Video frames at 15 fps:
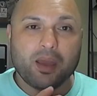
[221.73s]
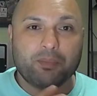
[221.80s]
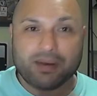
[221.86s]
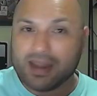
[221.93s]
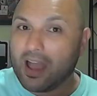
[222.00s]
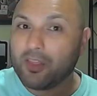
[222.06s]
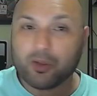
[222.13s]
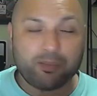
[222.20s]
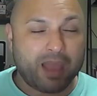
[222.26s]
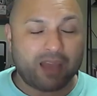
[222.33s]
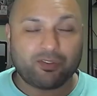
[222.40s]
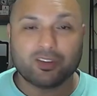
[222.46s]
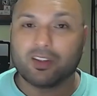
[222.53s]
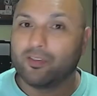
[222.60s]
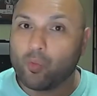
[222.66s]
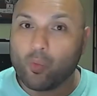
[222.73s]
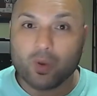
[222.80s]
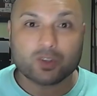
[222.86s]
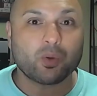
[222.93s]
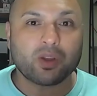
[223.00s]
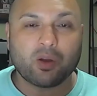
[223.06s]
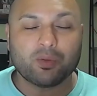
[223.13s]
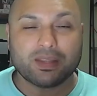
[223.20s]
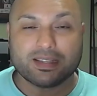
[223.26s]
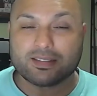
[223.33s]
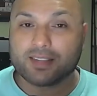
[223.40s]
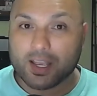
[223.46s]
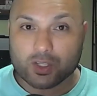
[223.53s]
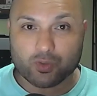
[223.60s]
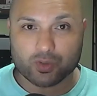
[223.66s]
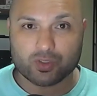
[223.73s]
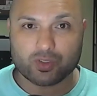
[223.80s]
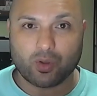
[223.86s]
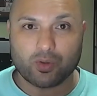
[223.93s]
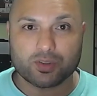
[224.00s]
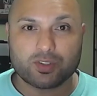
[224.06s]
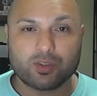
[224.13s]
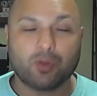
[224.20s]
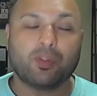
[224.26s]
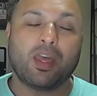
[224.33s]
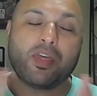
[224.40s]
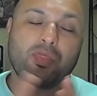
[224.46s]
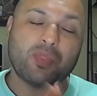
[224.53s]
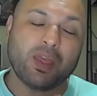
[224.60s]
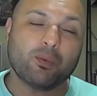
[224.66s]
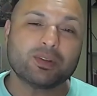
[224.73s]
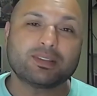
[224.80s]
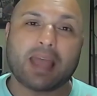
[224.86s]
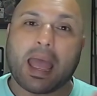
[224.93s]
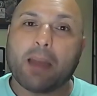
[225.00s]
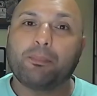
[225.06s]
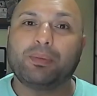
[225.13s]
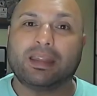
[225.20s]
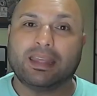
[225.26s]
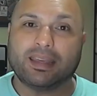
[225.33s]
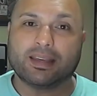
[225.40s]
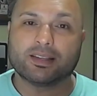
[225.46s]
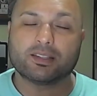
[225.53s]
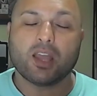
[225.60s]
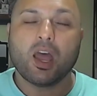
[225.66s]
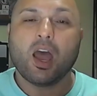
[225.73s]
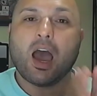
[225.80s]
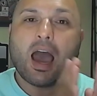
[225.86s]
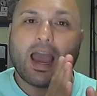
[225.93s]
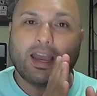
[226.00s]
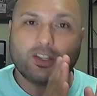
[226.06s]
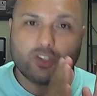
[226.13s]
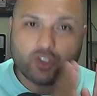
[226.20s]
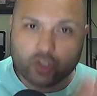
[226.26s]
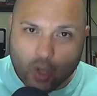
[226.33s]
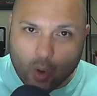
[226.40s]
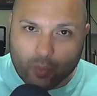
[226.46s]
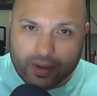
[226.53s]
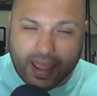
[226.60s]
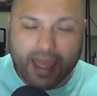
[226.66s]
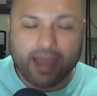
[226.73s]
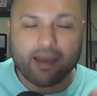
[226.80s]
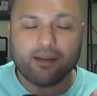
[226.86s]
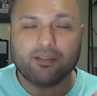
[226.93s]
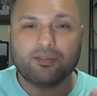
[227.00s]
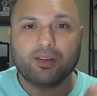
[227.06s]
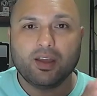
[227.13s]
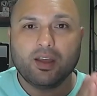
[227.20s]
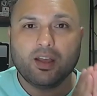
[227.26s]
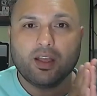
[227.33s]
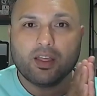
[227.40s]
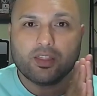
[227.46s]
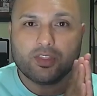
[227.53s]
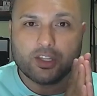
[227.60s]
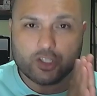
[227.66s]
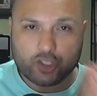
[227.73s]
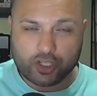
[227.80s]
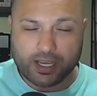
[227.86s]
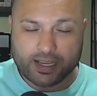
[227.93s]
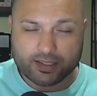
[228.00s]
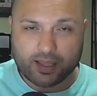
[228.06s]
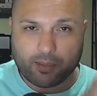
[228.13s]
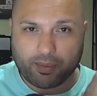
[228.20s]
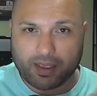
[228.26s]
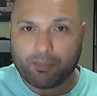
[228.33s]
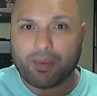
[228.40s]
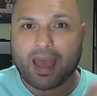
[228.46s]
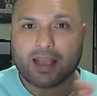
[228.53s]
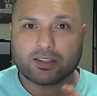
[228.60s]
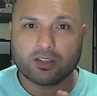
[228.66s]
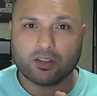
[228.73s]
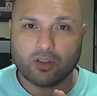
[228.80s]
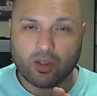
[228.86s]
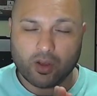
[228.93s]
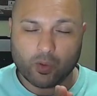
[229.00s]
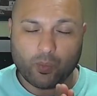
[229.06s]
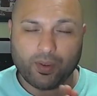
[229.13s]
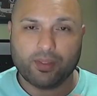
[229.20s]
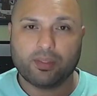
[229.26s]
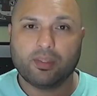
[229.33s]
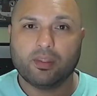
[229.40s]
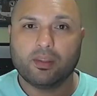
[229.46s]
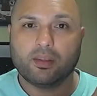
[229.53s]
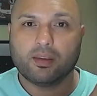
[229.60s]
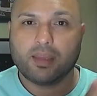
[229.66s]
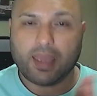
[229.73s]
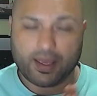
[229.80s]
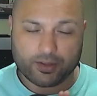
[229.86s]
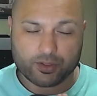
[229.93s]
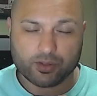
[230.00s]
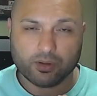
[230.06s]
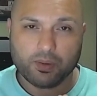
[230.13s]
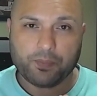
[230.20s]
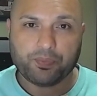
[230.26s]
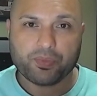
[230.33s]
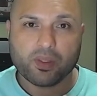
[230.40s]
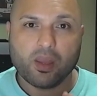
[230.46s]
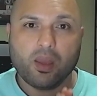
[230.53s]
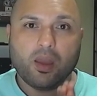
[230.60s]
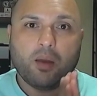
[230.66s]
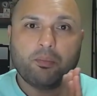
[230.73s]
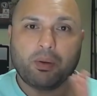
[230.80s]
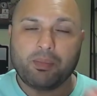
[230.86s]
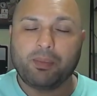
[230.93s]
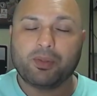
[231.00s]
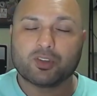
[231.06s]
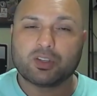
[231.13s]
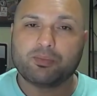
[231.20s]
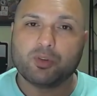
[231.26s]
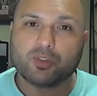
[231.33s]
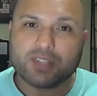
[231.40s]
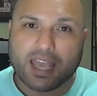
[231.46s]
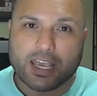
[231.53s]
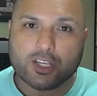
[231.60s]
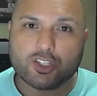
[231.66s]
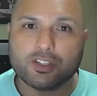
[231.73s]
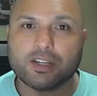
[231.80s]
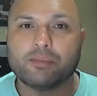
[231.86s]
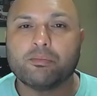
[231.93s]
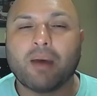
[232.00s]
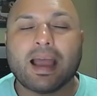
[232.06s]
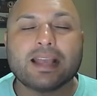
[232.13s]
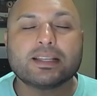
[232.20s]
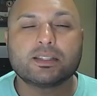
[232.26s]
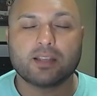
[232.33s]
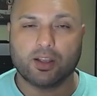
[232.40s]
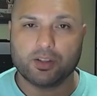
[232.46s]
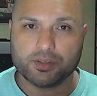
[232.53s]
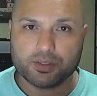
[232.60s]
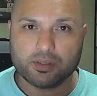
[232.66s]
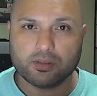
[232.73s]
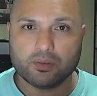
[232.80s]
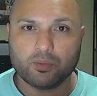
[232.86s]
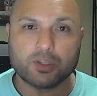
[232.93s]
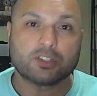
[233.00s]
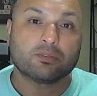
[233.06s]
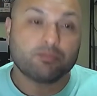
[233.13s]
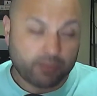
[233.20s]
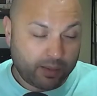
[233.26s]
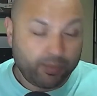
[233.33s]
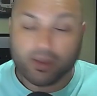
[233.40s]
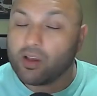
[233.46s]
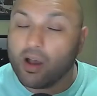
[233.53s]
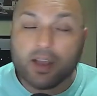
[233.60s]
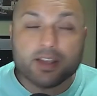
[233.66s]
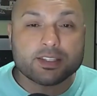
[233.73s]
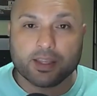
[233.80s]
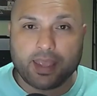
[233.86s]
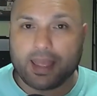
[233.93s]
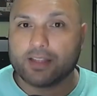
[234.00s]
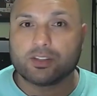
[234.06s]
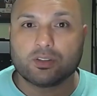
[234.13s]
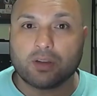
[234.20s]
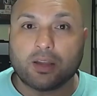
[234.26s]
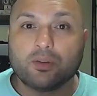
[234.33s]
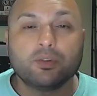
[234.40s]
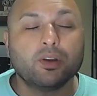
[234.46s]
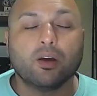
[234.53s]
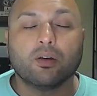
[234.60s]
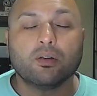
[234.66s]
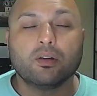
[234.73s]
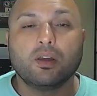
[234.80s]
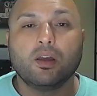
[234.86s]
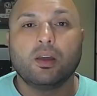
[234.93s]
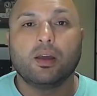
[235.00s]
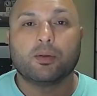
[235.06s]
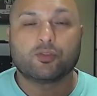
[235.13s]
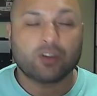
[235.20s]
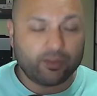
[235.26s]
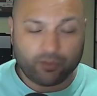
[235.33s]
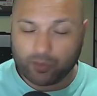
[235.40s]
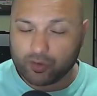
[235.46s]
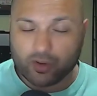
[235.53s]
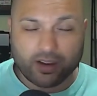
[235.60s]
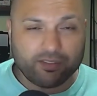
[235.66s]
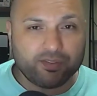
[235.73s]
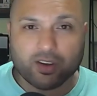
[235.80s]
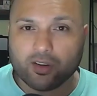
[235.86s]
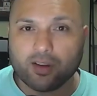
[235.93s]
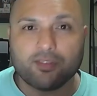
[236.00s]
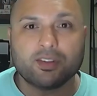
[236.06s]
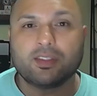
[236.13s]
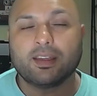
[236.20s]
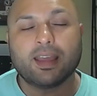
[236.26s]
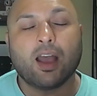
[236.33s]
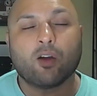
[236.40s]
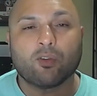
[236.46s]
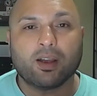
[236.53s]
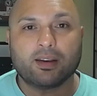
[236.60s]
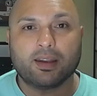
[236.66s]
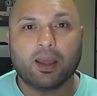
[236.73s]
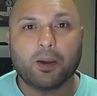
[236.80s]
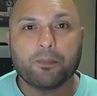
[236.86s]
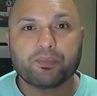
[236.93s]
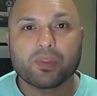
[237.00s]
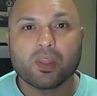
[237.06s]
But now they're baffled of what's going on with these test results. So they think what's happening is I don't have the genes that get passed along with cancer, but maybe there's a mutation in my cells, which maybe caused the cancer. I don't know. We're trying to figure everything out right now.